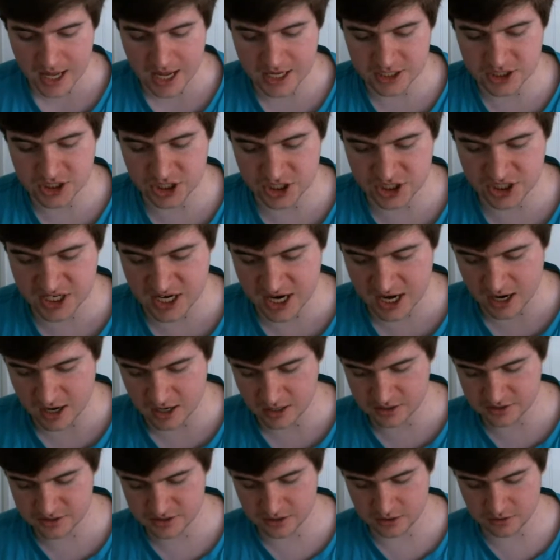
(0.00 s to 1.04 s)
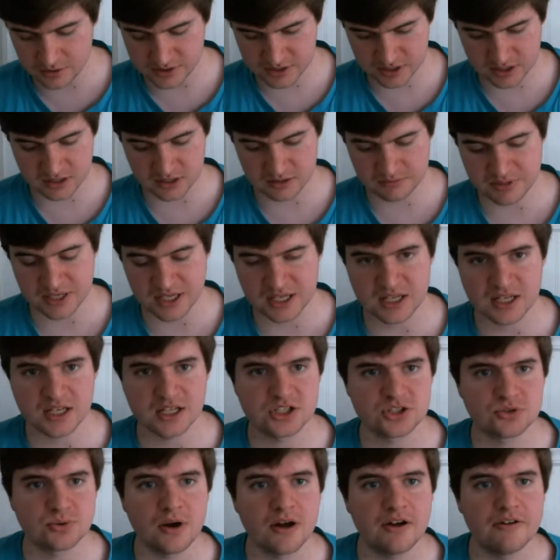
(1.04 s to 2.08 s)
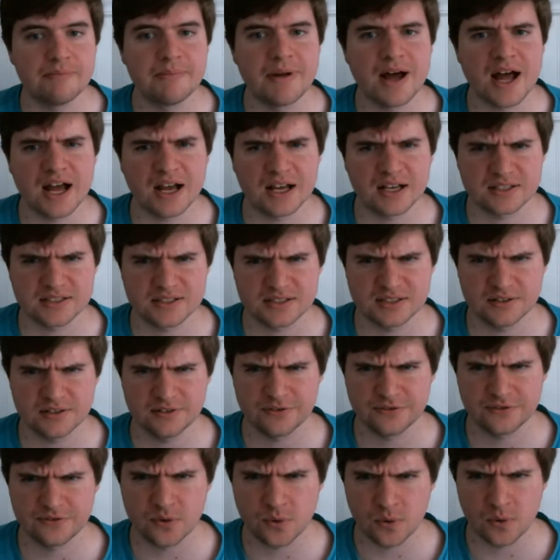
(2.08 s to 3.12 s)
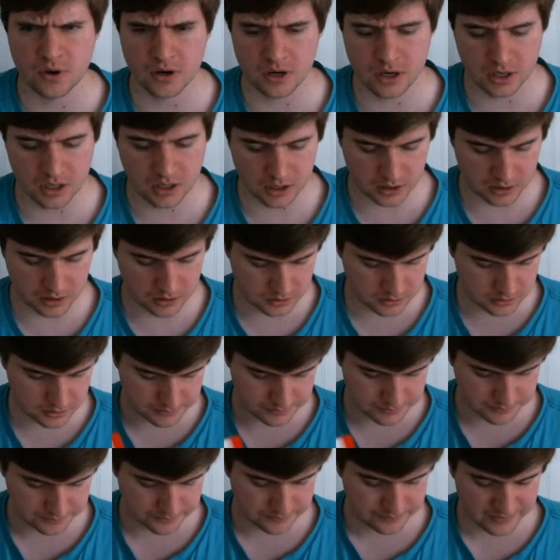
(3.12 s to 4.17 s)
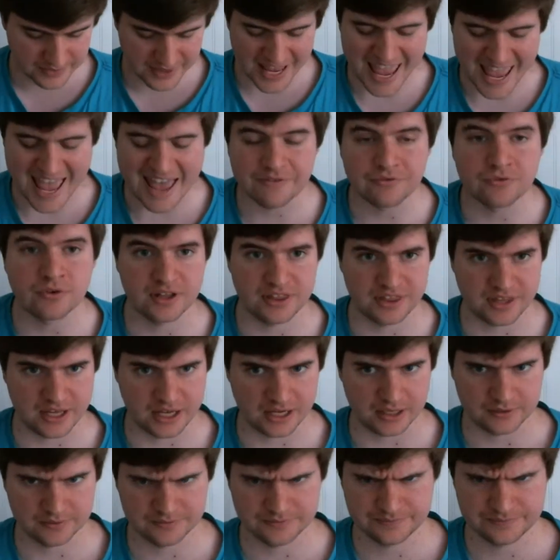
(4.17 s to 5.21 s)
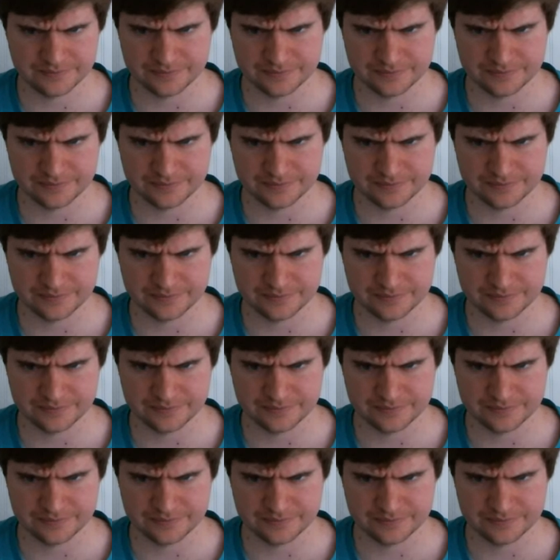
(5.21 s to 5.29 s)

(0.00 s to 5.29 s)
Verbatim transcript: I just shared. So it's going to be 12 bucks for everything.